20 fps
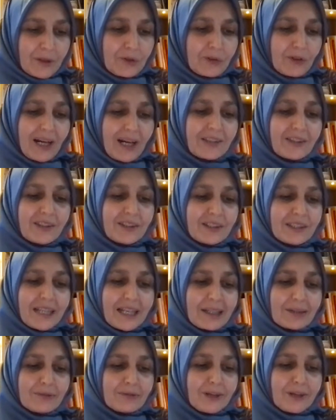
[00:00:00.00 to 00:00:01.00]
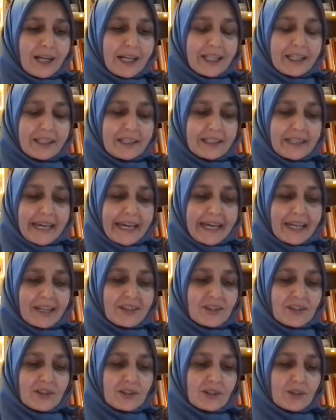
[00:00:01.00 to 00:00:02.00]
rather than finding
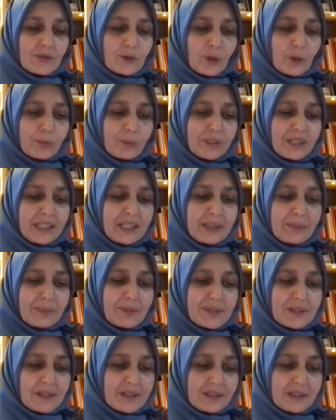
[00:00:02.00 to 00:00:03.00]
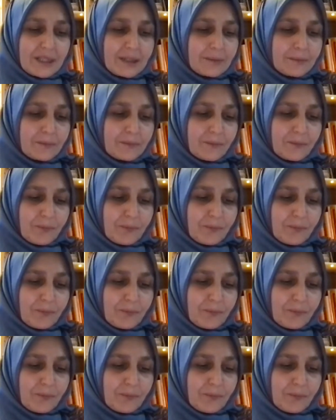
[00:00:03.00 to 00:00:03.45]
answers from deep study,